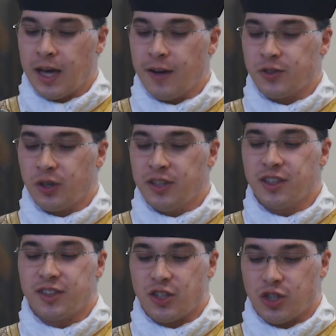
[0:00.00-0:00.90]
After
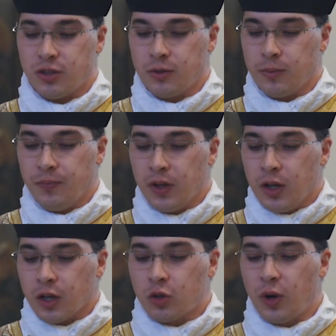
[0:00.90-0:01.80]
his ascension,
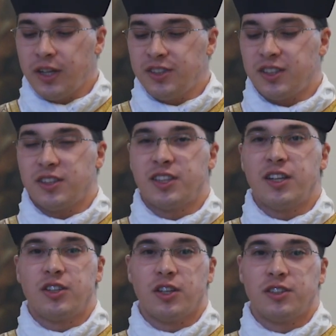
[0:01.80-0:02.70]
Christ
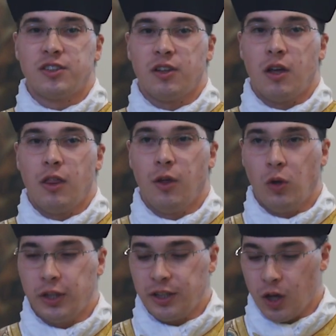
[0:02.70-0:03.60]
sent us the
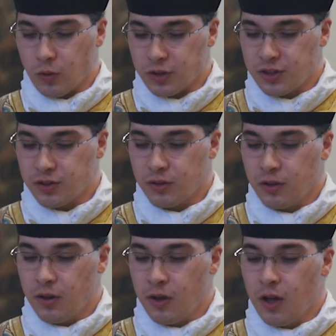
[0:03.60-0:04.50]
Holy Ghost,
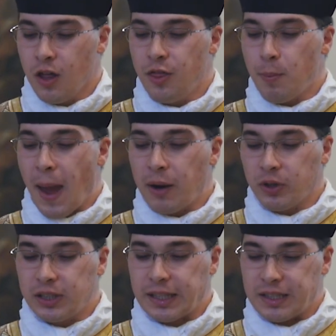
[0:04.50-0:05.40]
the
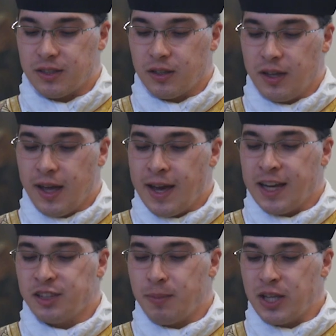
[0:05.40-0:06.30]
Paraclete,
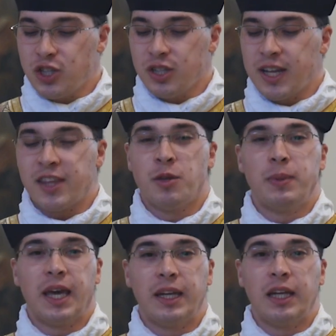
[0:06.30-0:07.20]
as mentioned at the
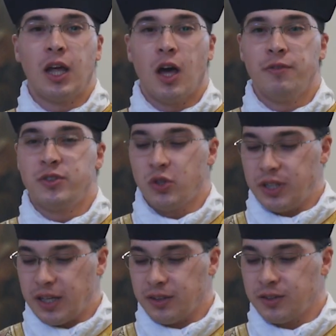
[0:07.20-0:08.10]
beginning of
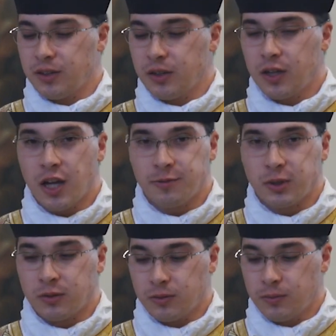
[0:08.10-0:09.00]
today's Gospel.